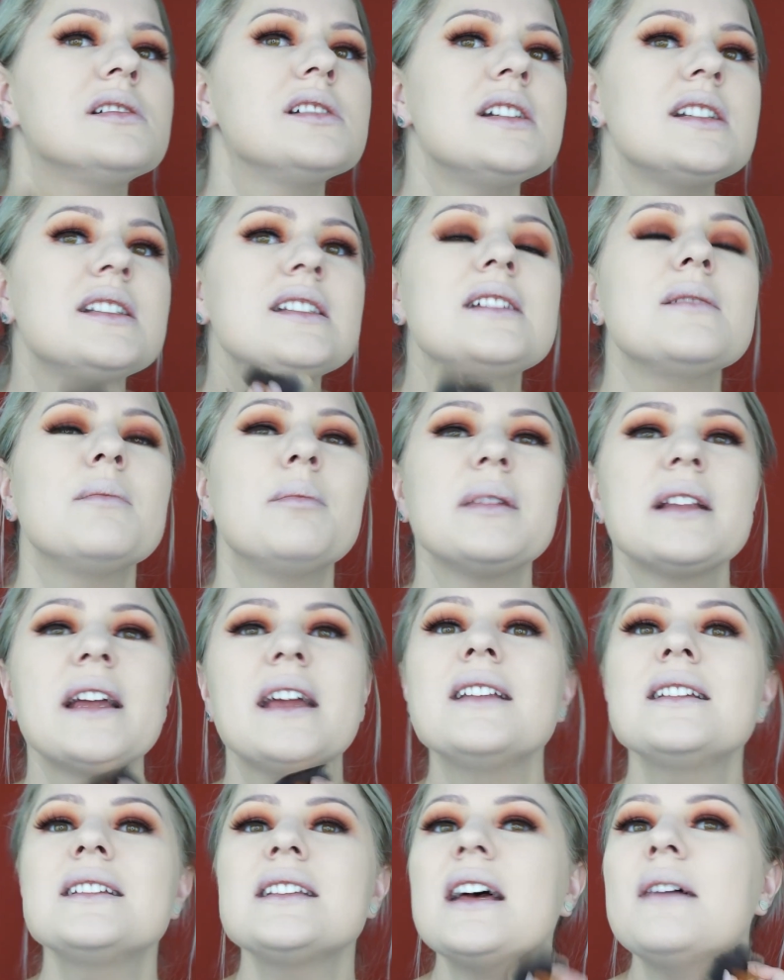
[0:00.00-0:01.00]
Just to
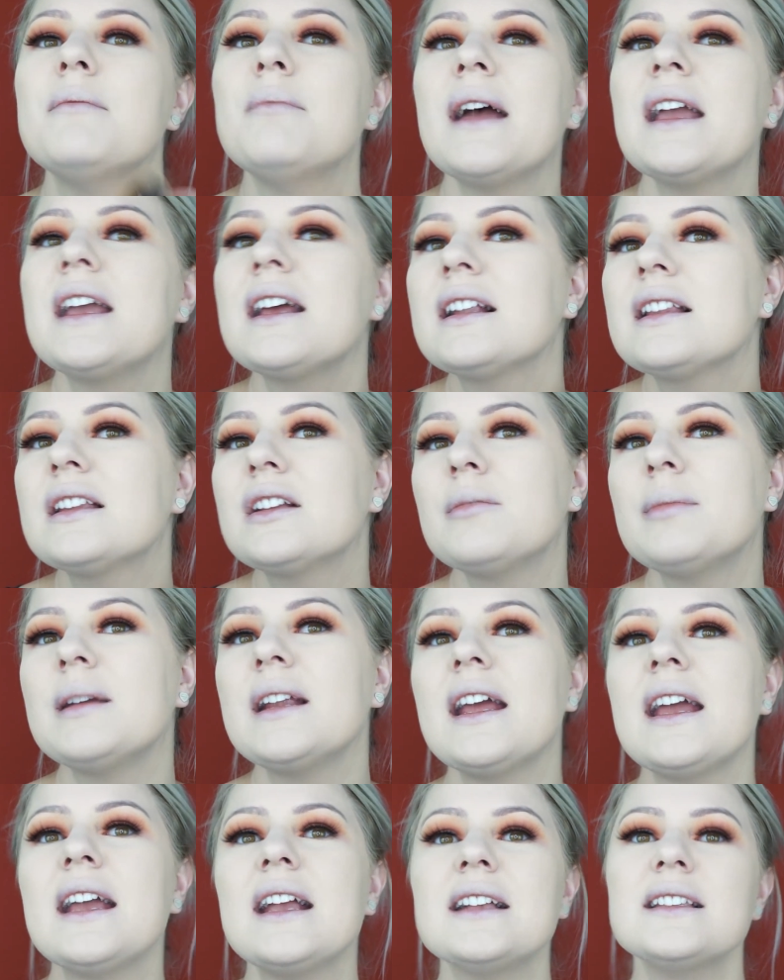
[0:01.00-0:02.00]
blend it, make it a little
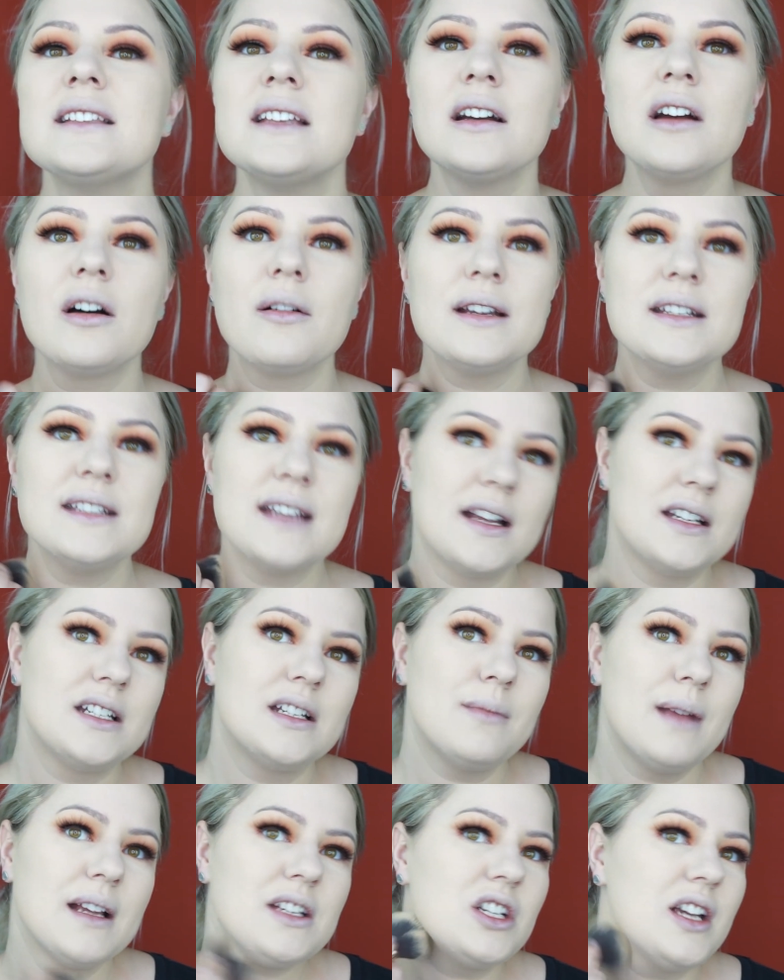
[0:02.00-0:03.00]
bit easier going down
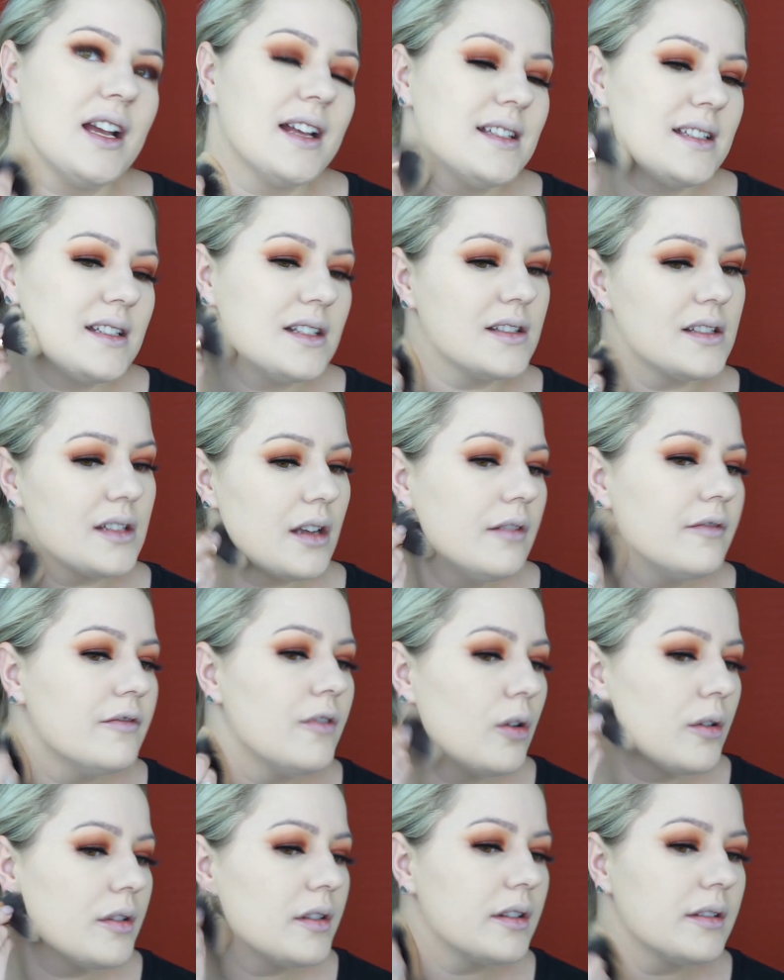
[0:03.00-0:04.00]
to my chest and so
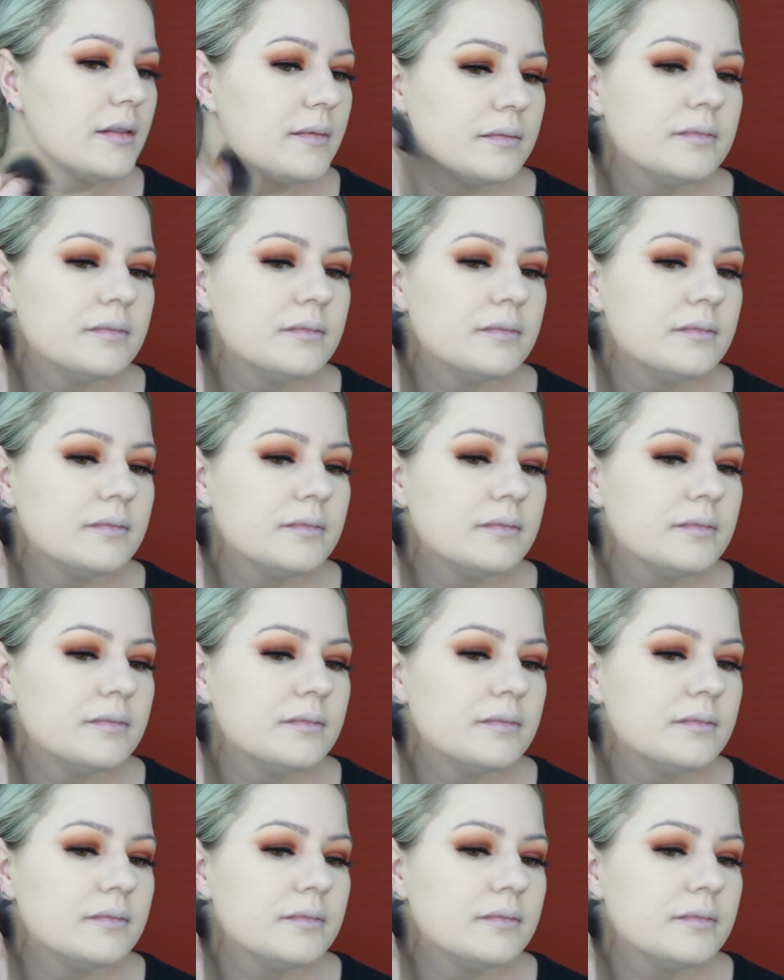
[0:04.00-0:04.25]
forth.